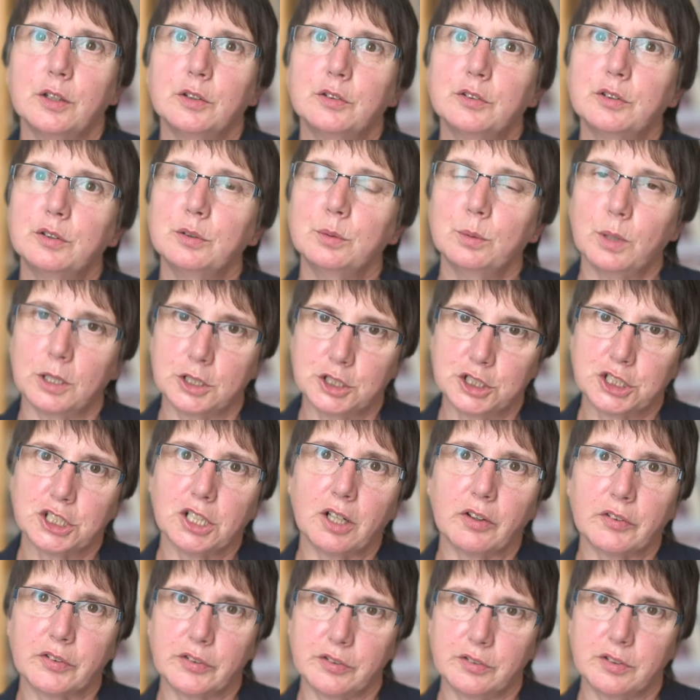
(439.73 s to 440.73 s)
to
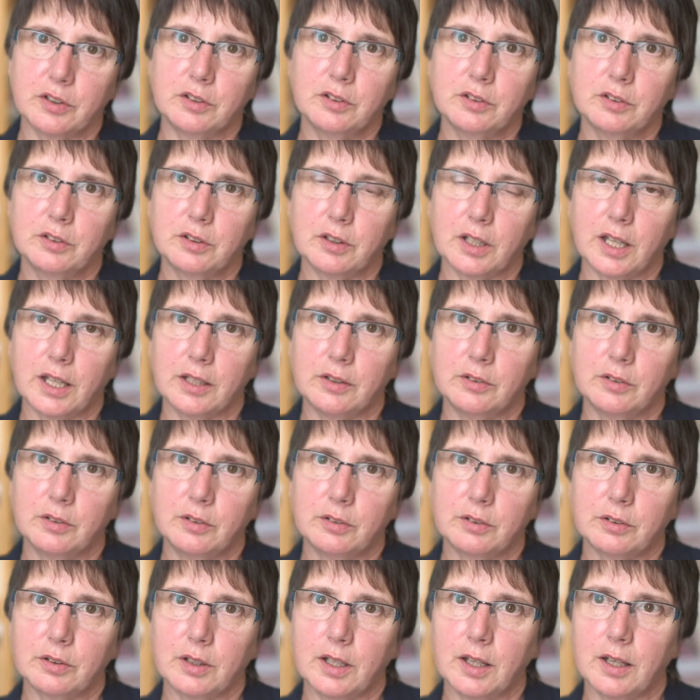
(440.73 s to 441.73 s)
adjust
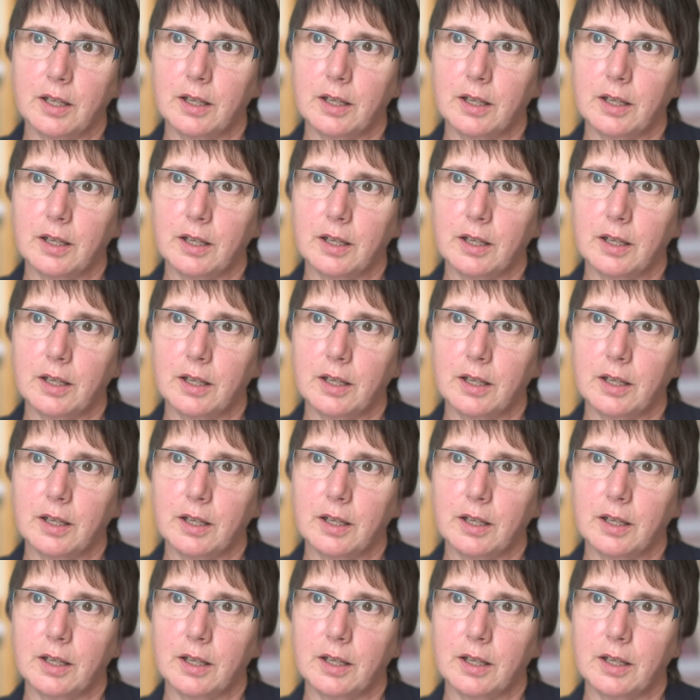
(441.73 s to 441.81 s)
and